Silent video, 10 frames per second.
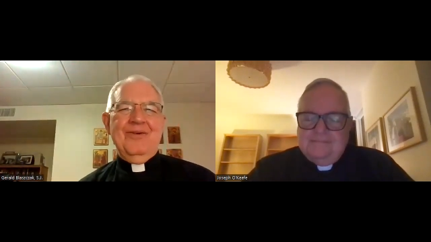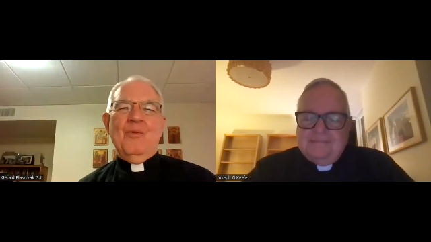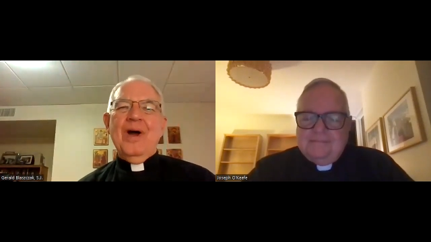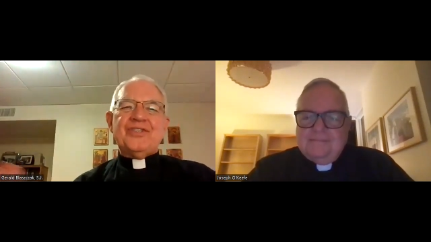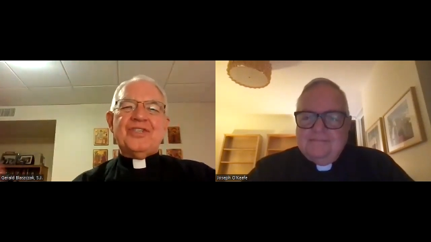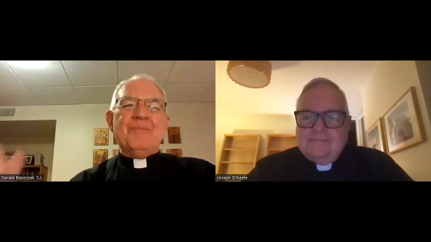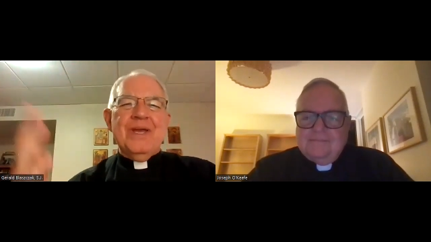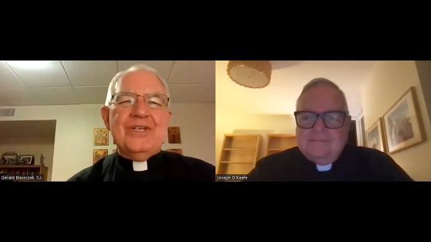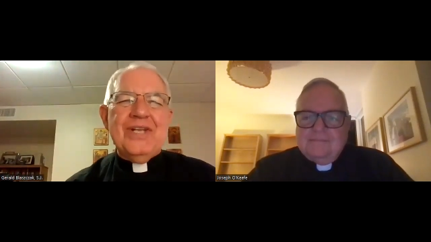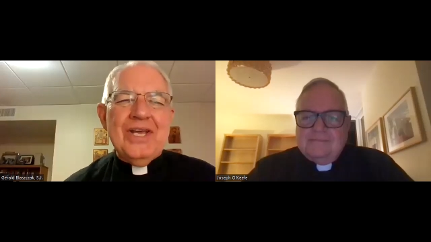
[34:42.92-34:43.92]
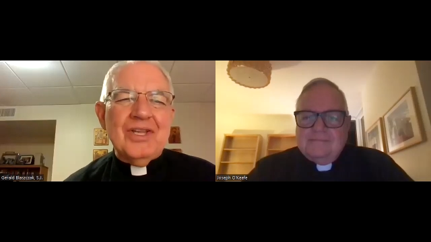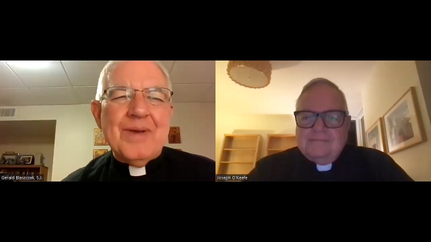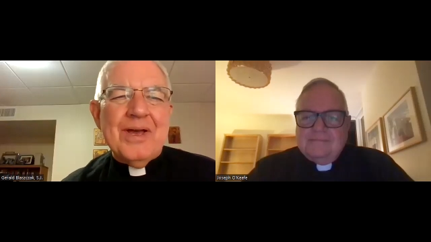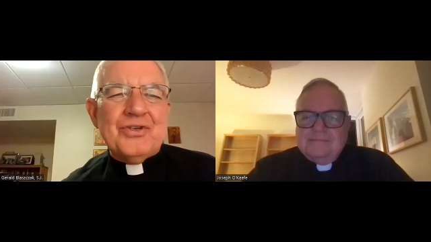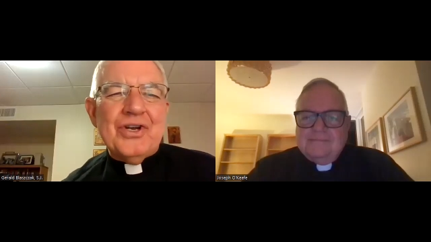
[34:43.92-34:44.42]
Speaker 1: What's the big deal
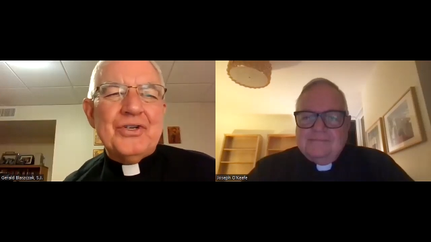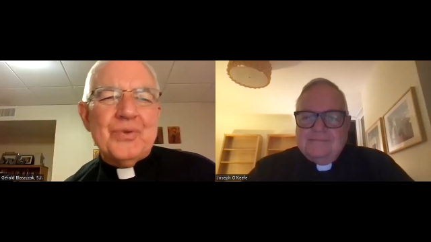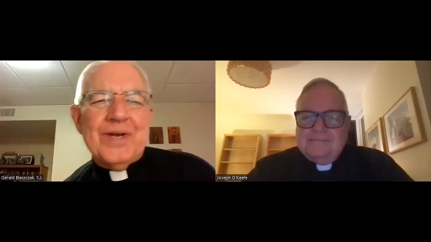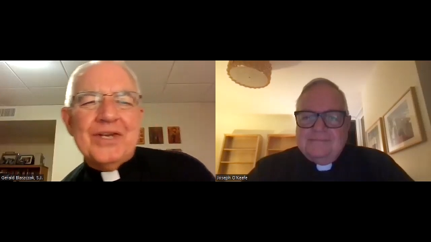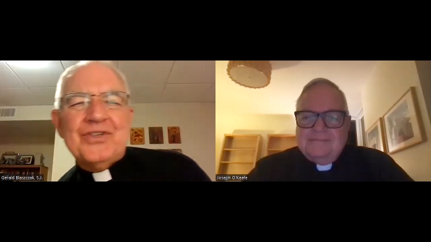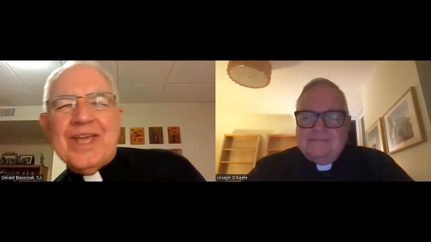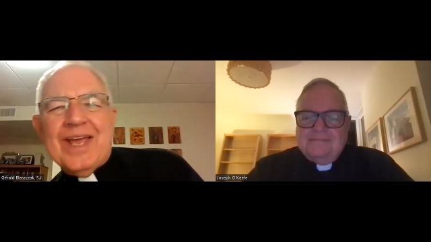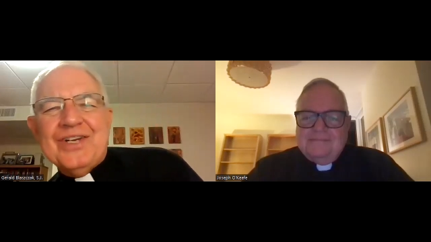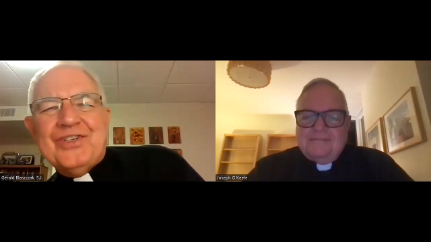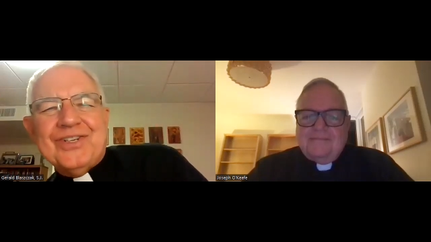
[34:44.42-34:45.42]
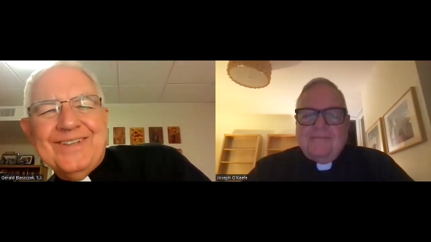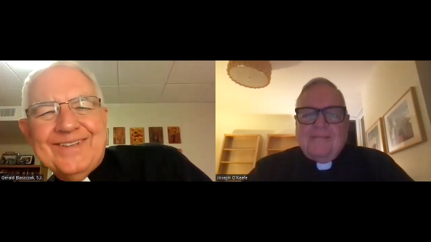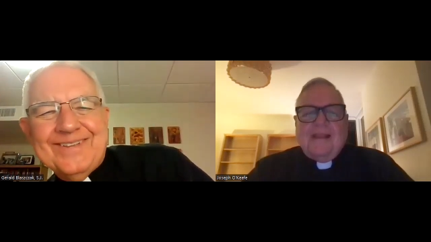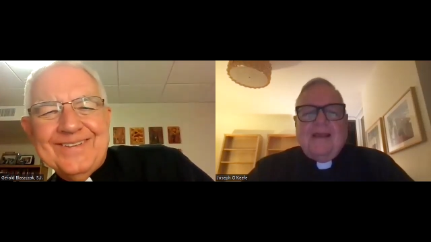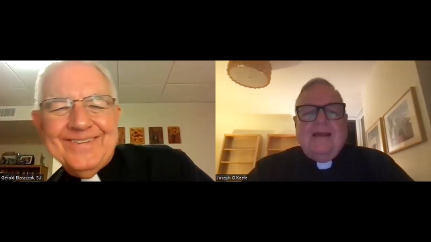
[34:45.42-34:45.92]
about Jesuit
Speaker 2: education?
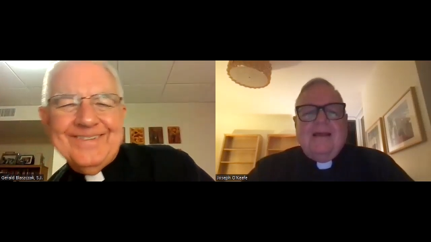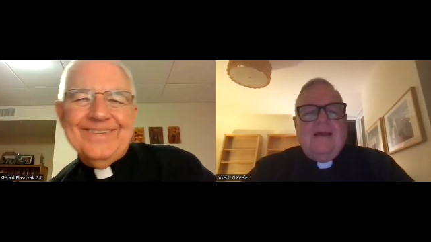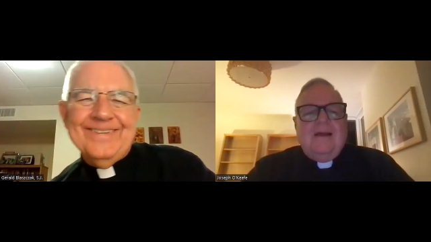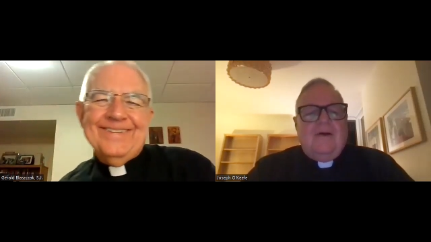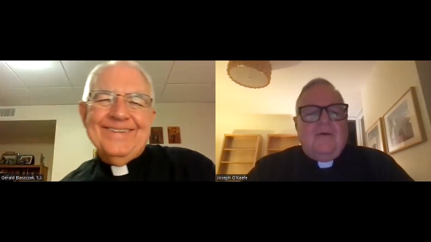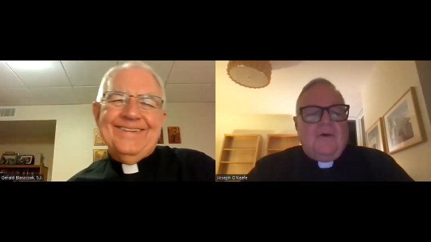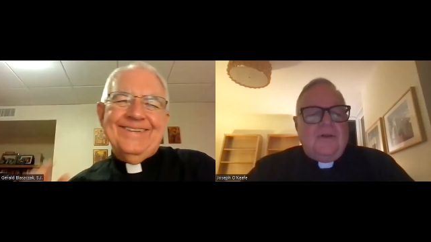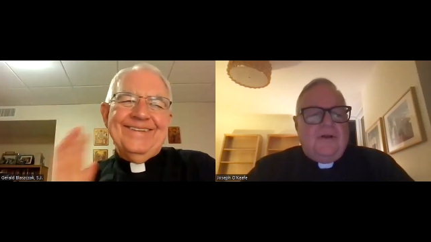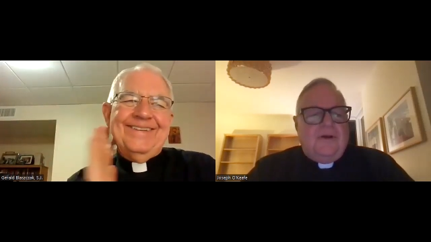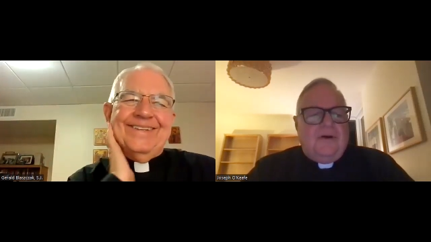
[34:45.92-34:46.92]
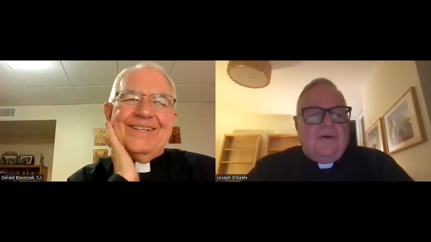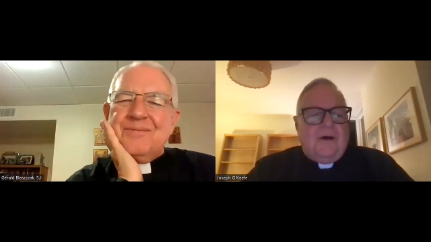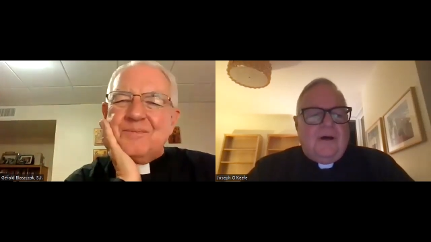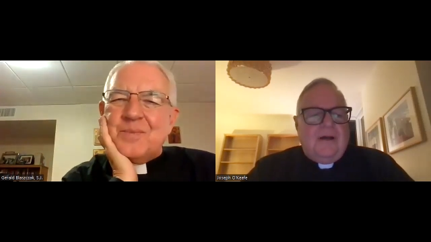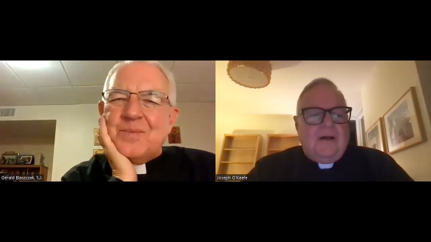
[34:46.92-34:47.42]
Well, you
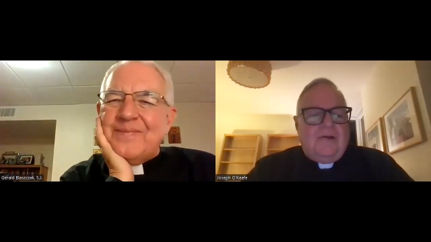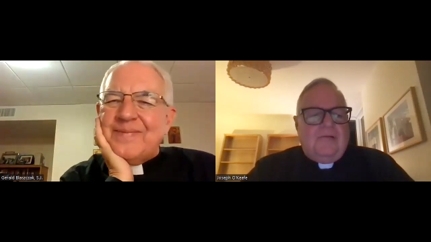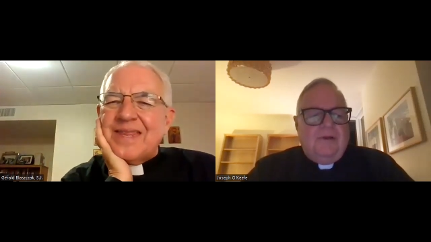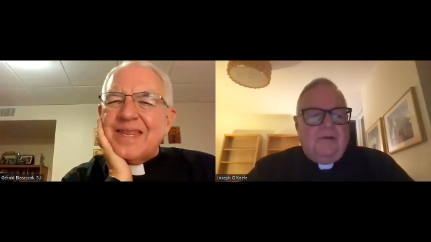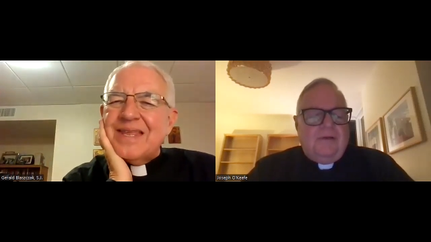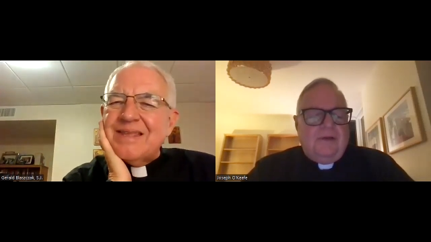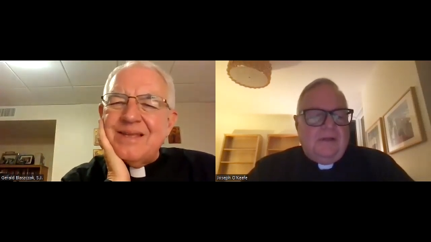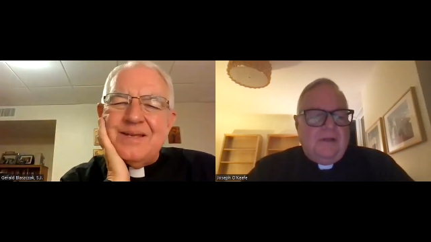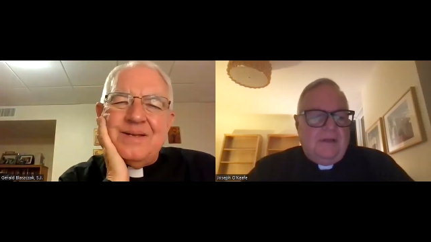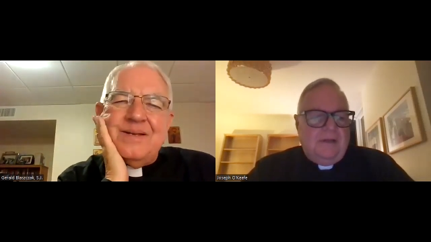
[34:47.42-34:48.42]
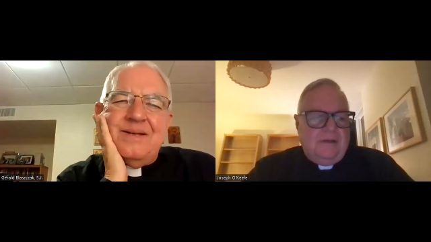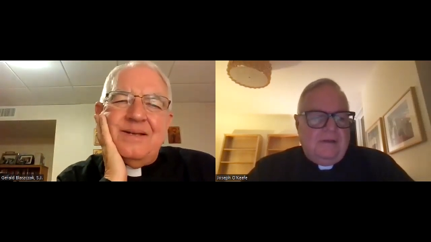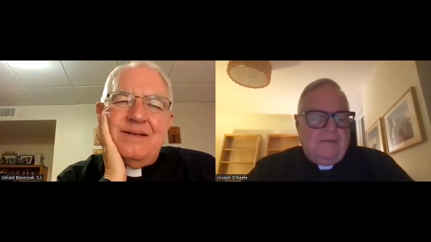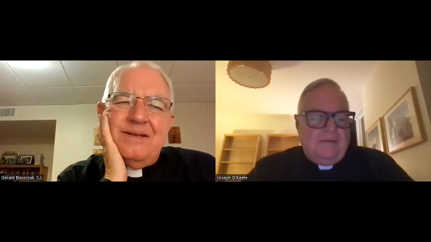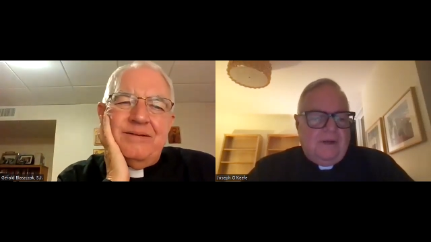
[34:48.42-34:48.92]
know, increasingly,
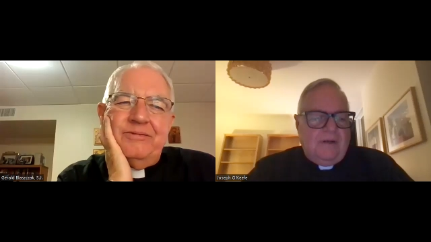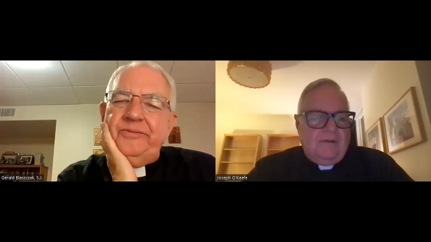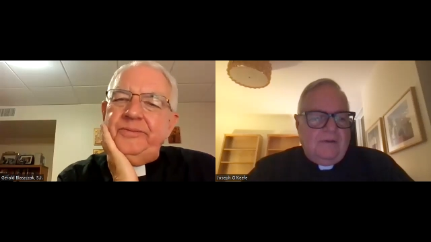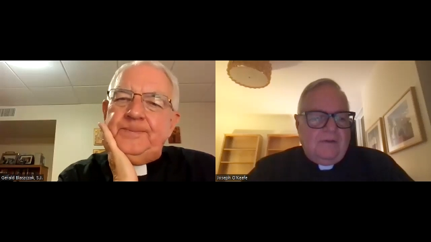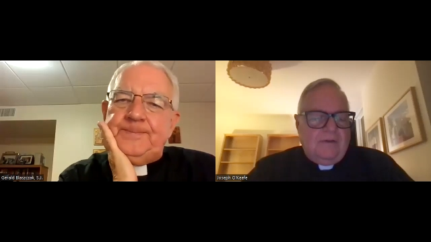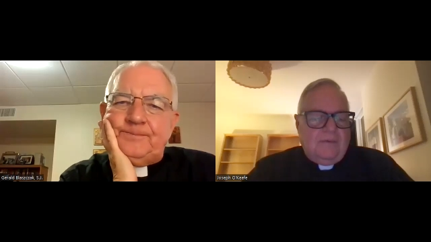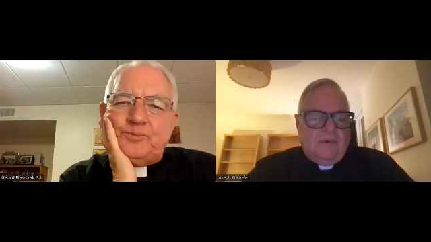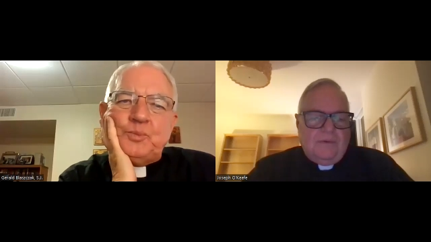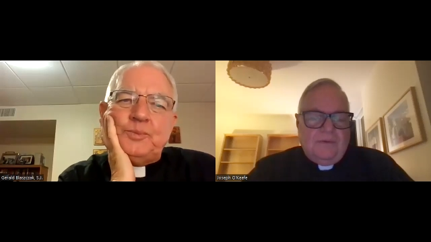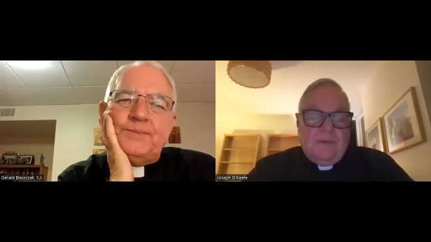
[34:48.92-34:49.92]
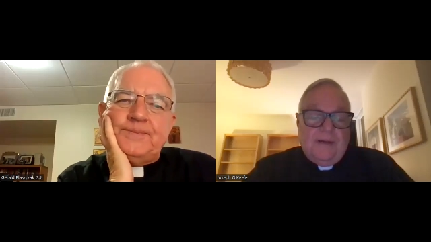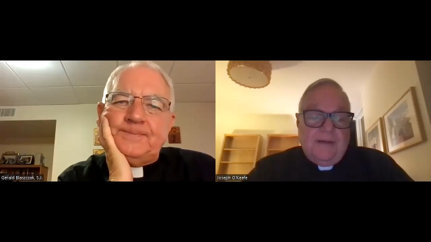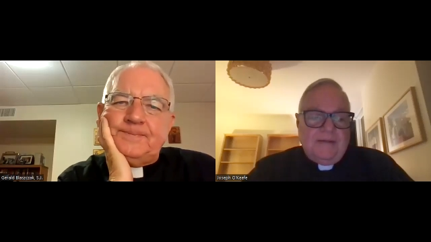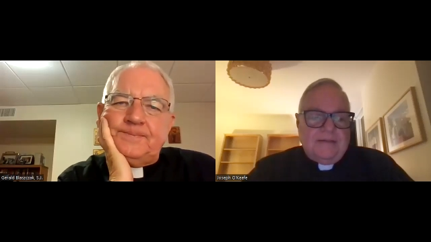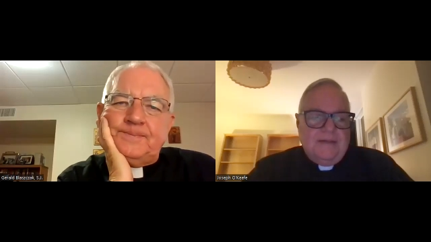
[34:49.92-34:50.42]
when I look at the world the way it
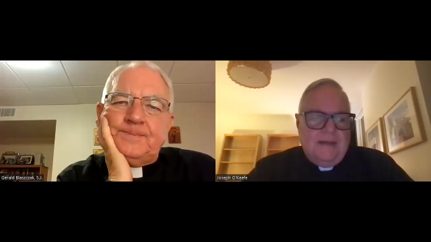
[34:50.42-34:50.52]
is